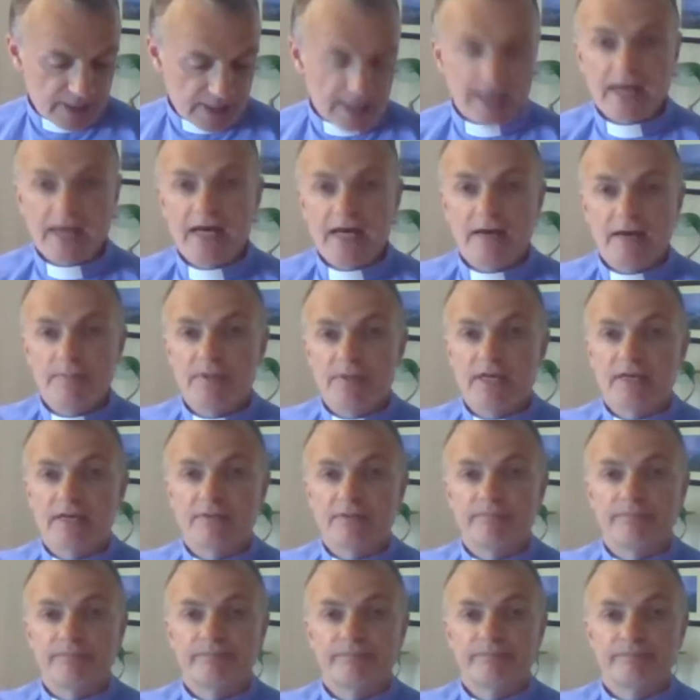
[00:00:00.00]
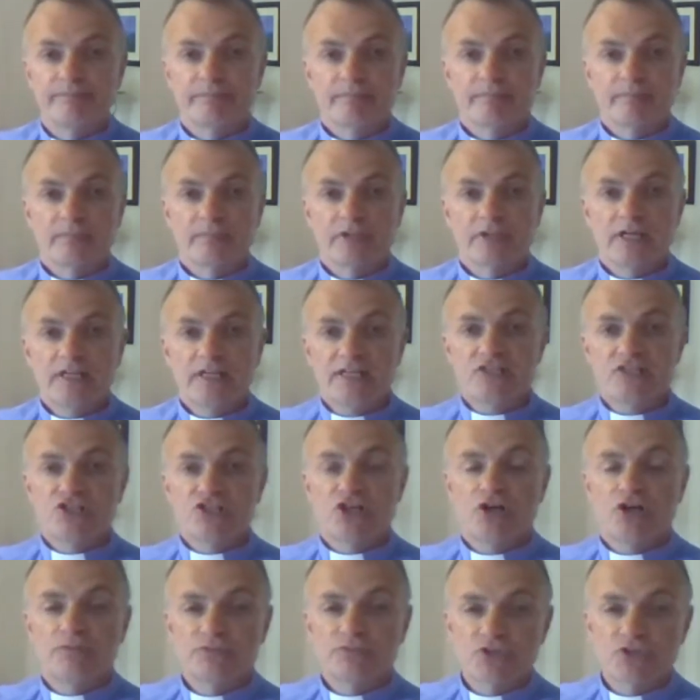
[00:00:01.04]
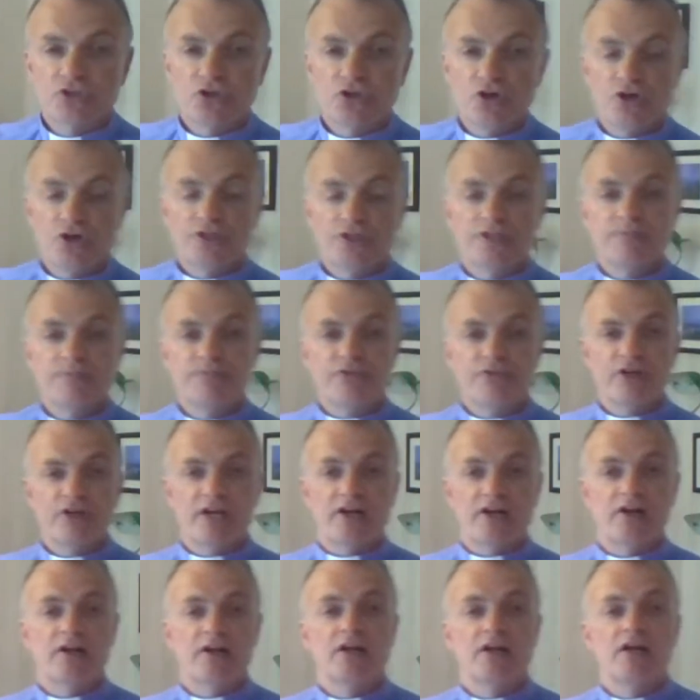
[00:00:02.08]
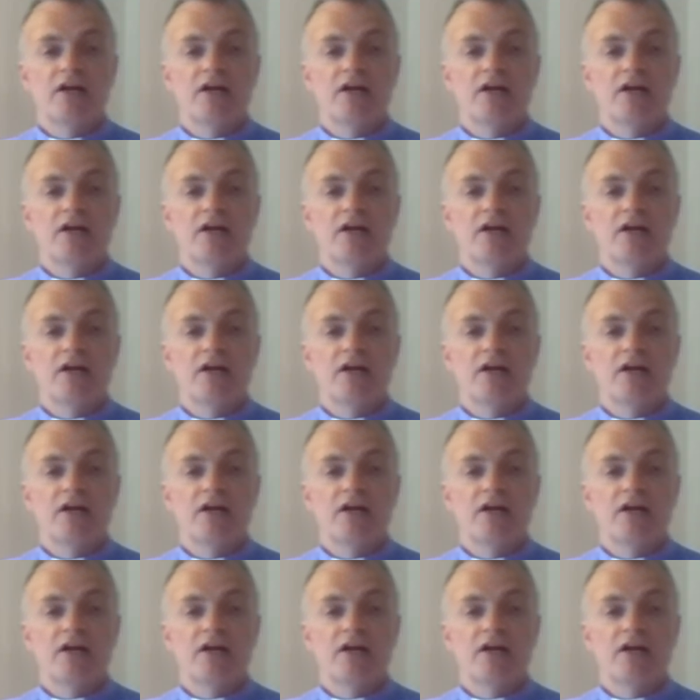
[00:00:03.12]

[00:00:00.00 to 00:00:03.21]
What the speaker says: Amen. Let's come to God in prayer